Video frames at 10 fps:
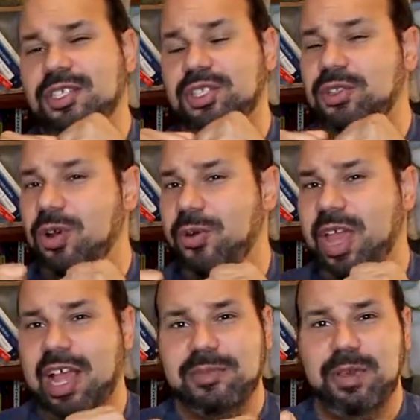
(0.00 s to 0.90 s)
a
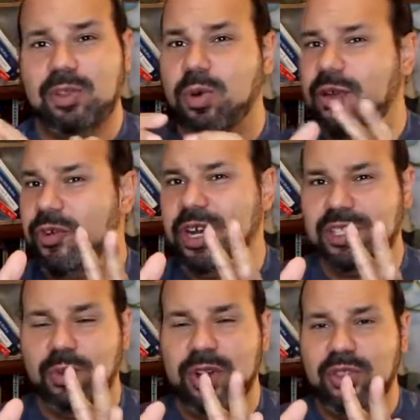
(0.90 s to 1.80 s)
story aspect or whatever it
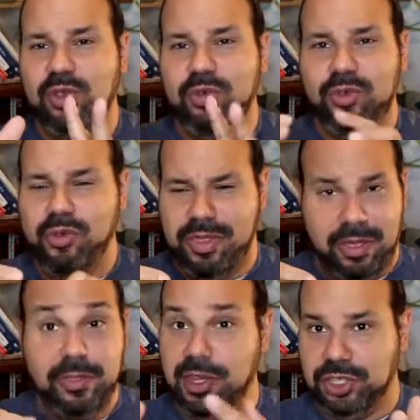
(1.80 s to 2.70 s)
is you want to do with
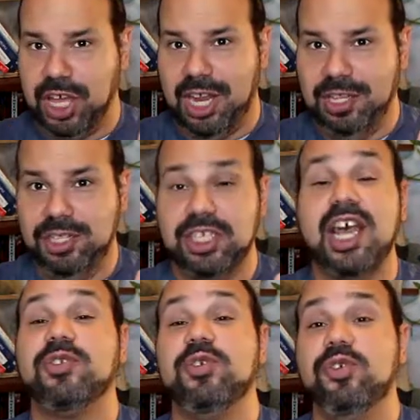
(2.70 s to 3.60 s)
the challenge,
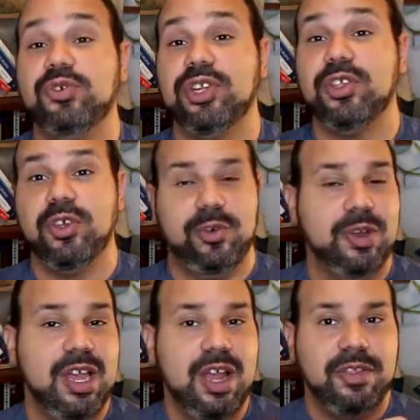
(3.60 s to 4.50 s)
as we usually do,
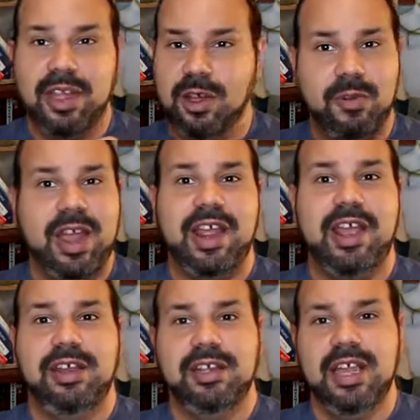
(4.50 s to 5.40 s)
then go right
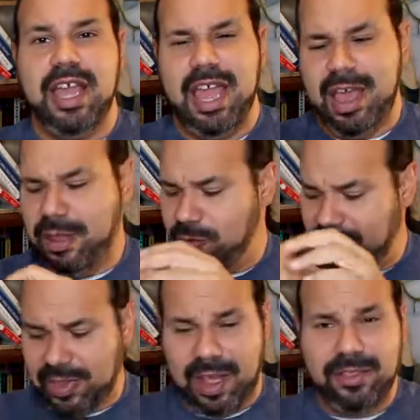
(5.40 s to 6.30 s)
ahead. And
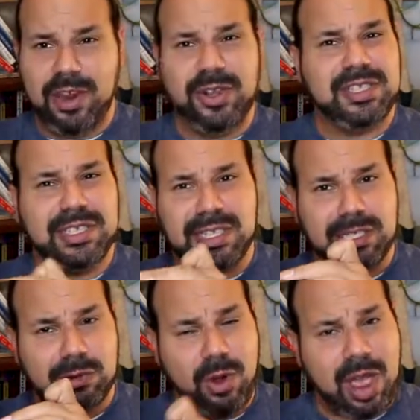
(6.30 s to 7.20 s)
right down there is the
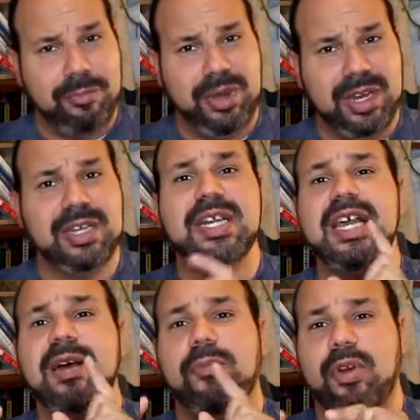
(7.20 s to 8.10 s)
subscribe button.
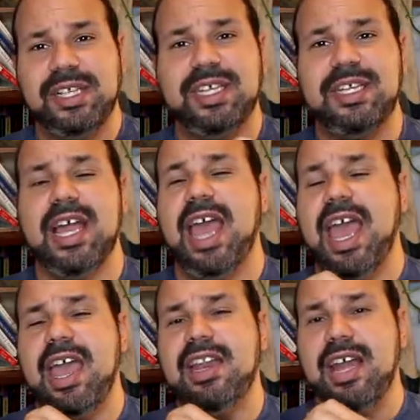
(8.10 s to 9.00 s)
Press it
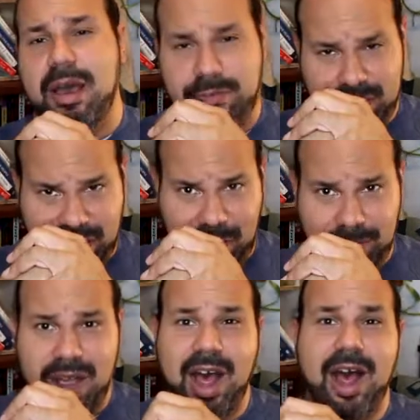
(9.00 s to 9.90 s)
and
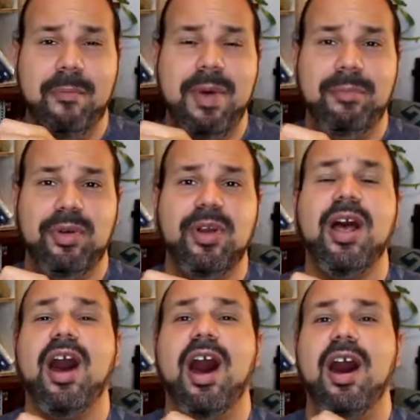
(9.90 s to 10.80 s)
become a
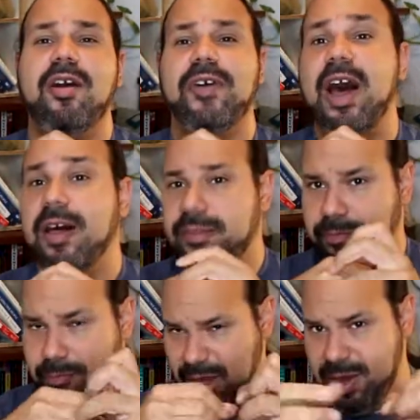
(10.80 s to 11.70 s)
member of
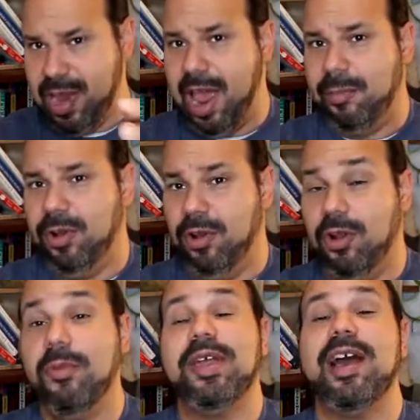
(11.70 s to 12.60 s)
Bitten Apple,
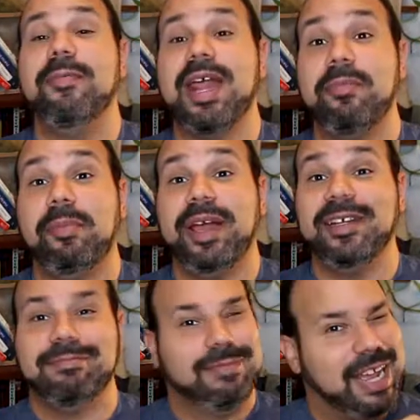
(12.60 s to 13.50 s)
or become an AppleBite,
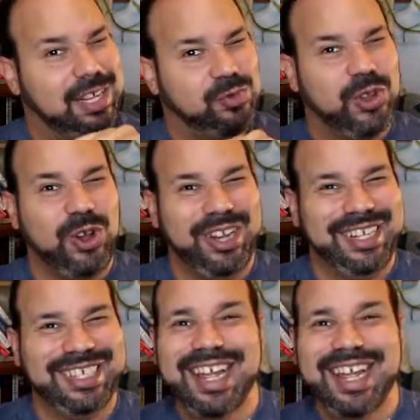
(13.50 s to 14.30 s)
as we call it.